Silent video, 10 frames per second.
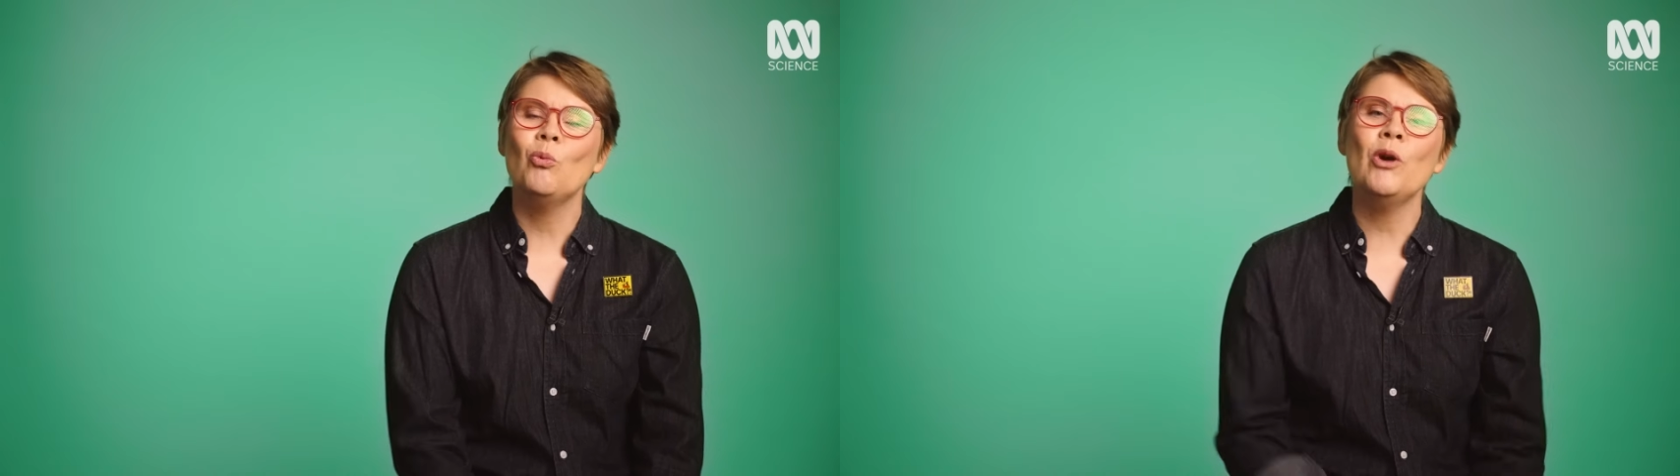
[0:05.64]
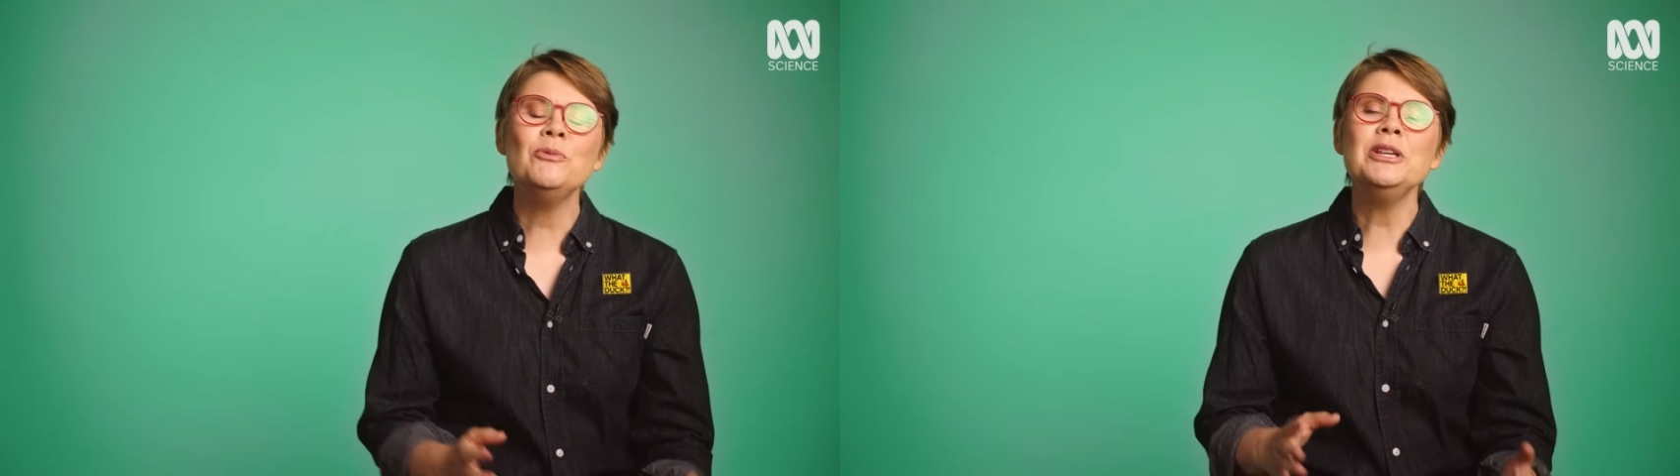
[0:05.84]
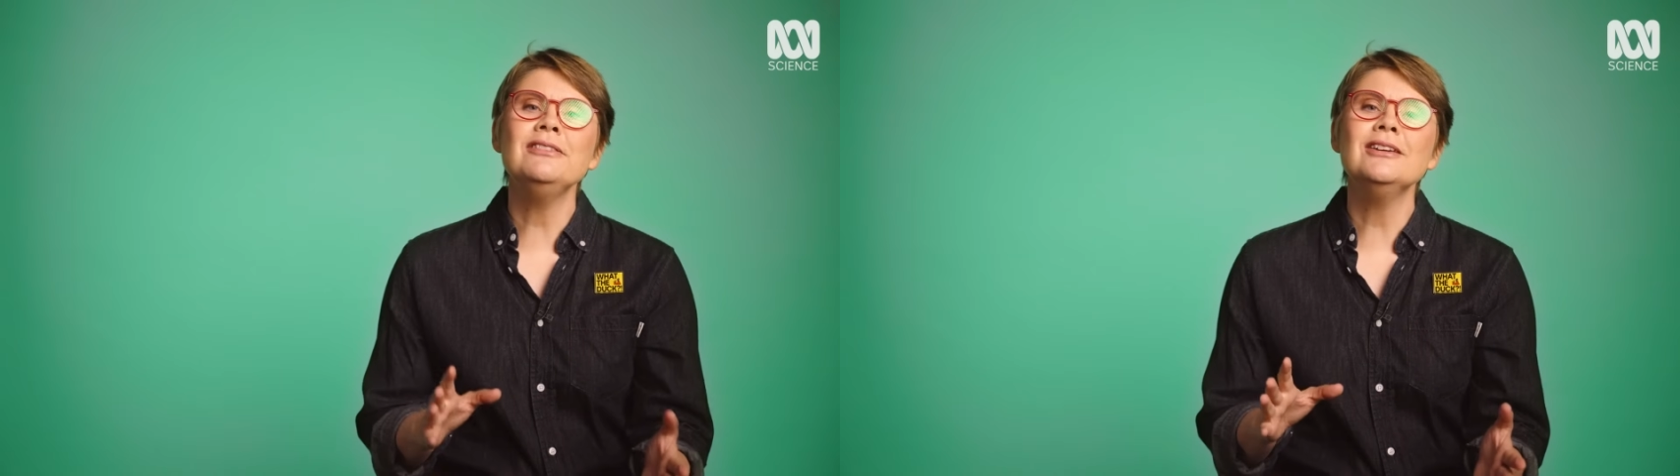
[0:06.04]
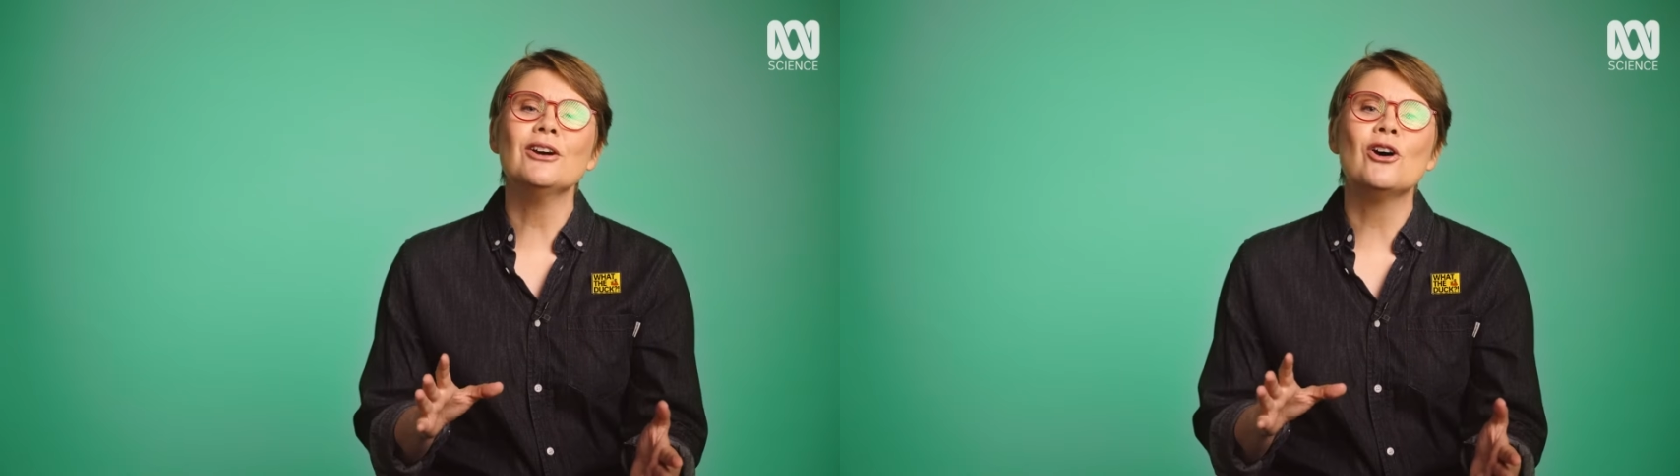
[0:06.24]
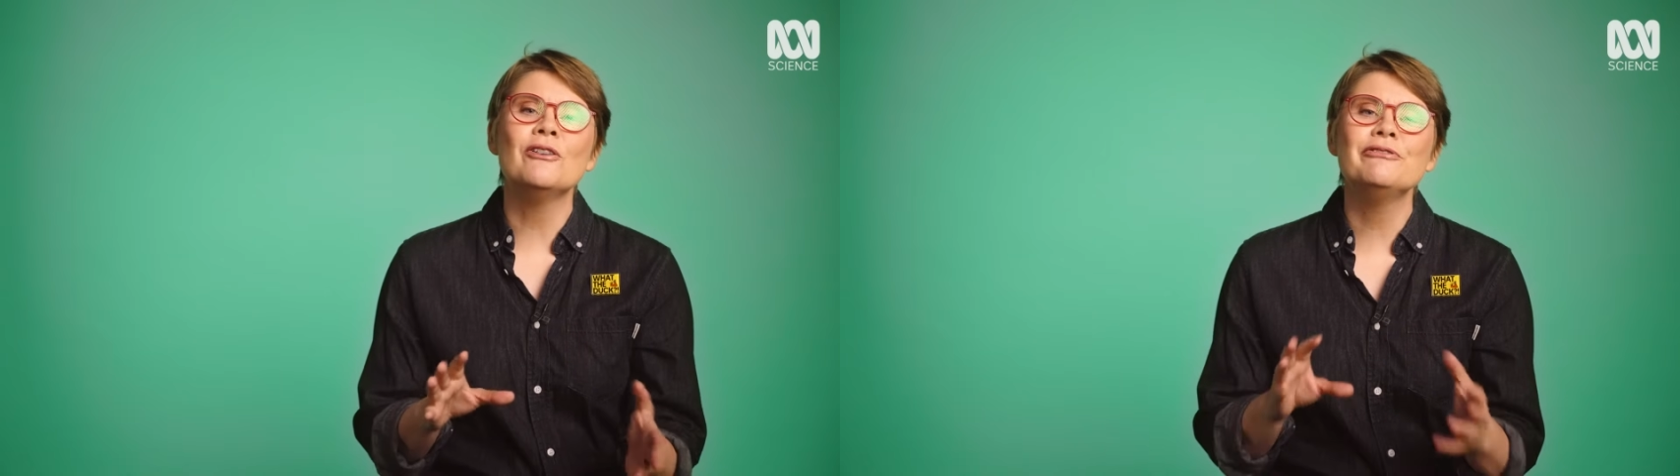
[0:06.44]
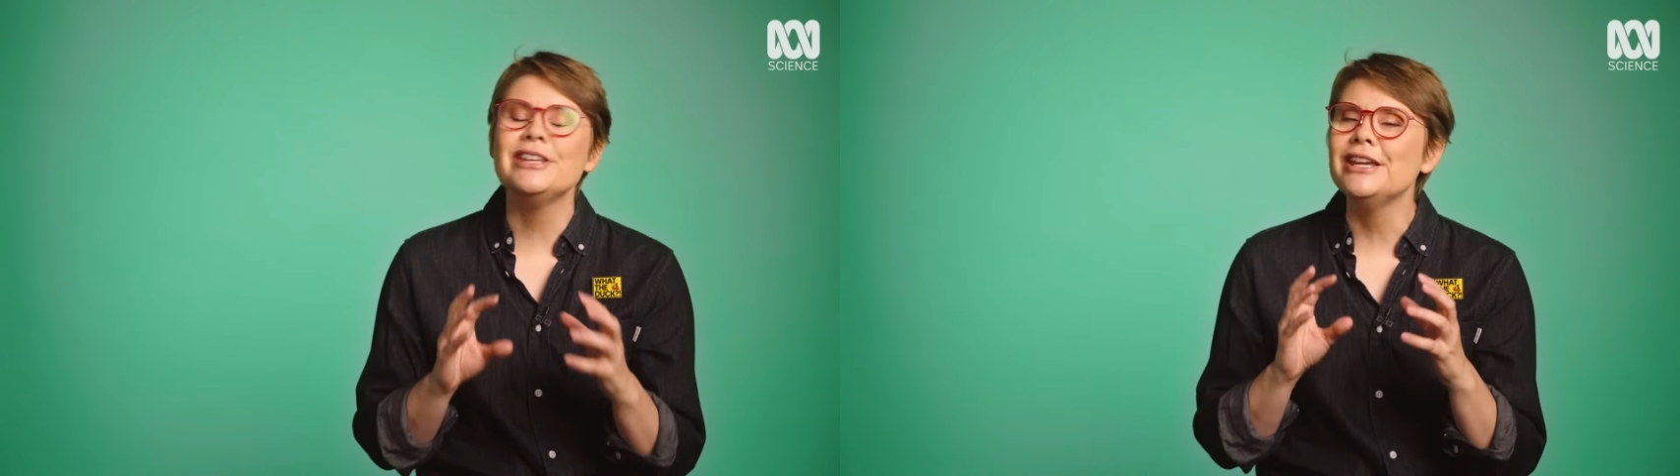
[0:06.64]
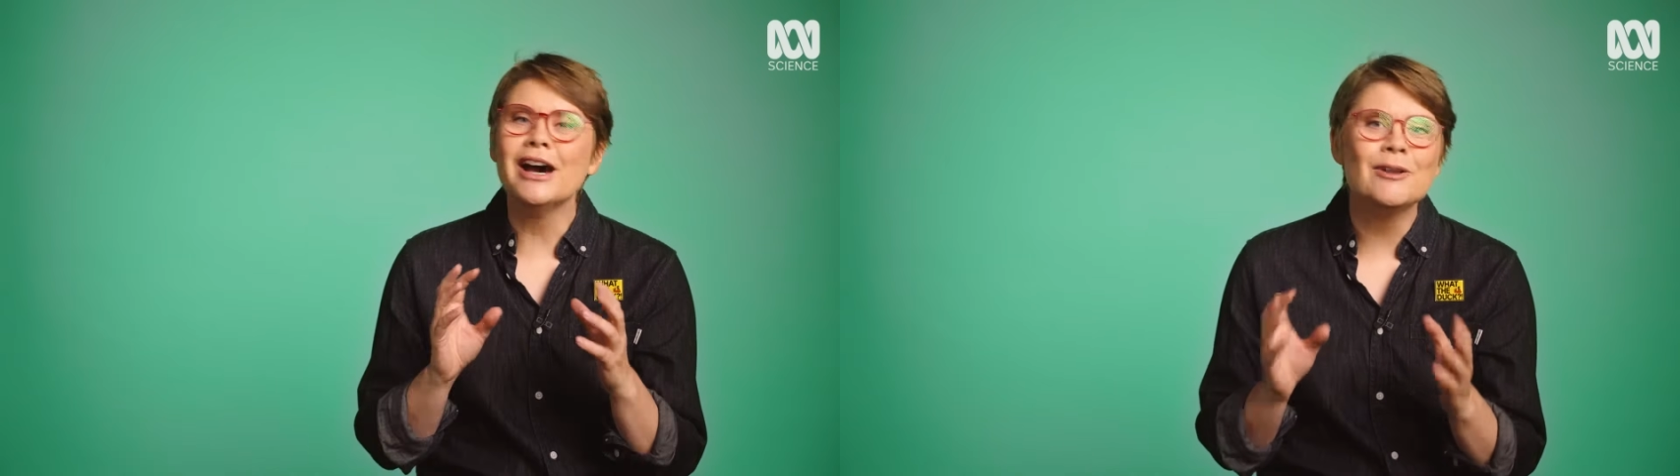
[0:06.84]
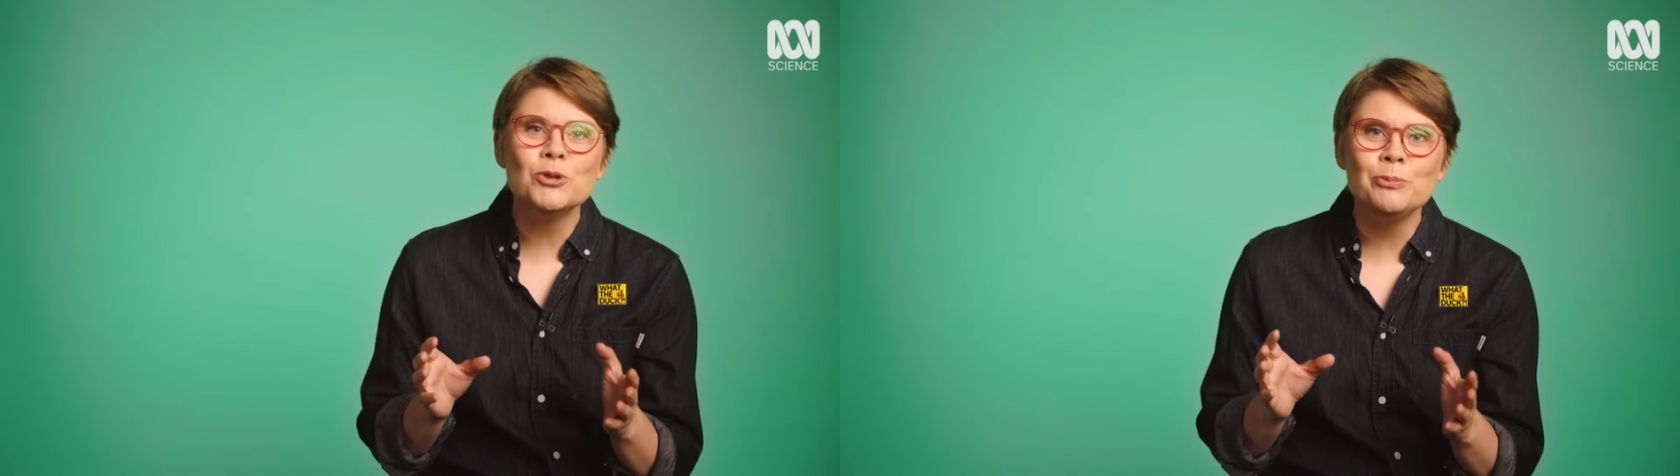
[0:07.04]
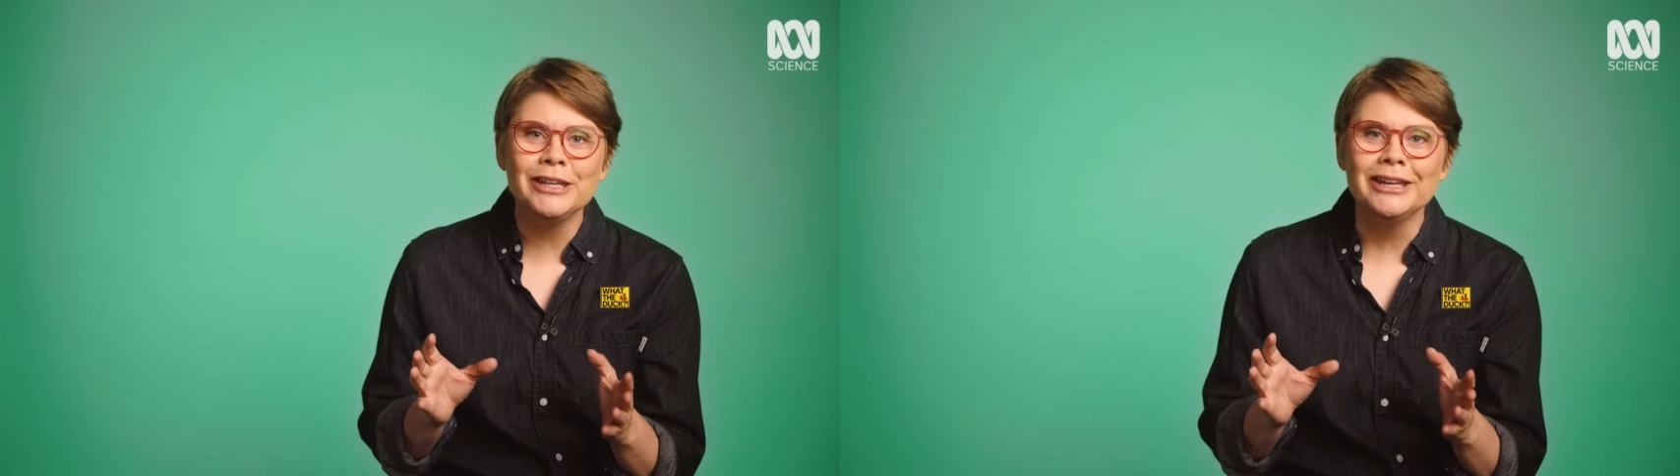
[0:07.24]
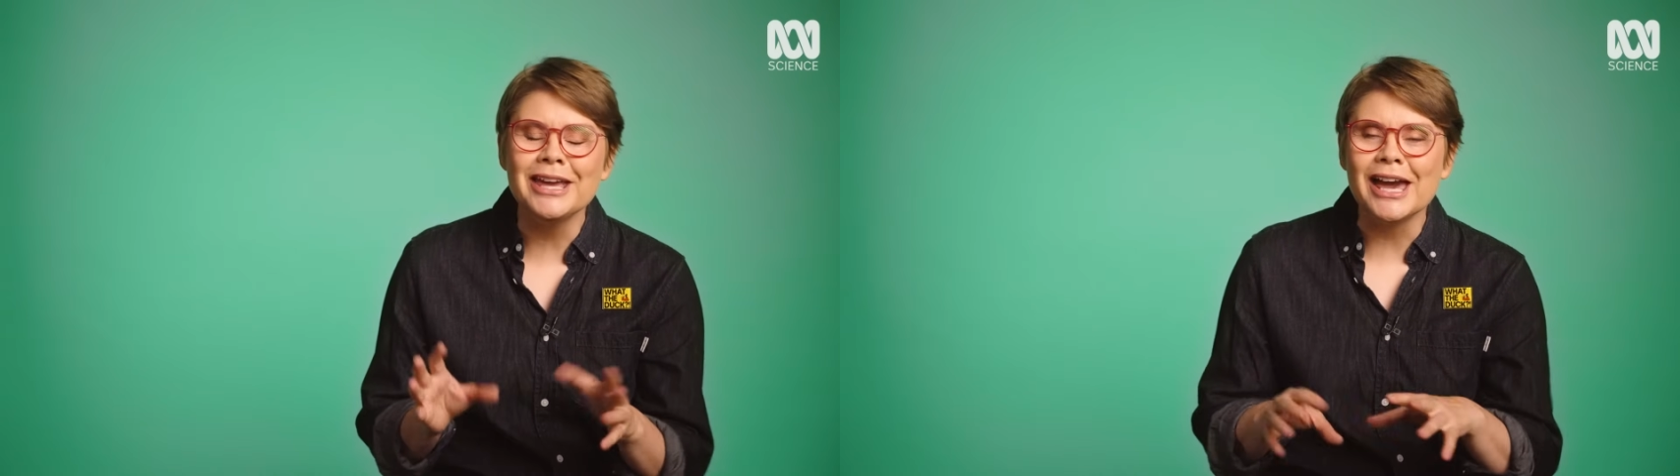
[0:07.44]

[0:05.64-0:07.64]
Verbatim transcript: When we think of the humble pig,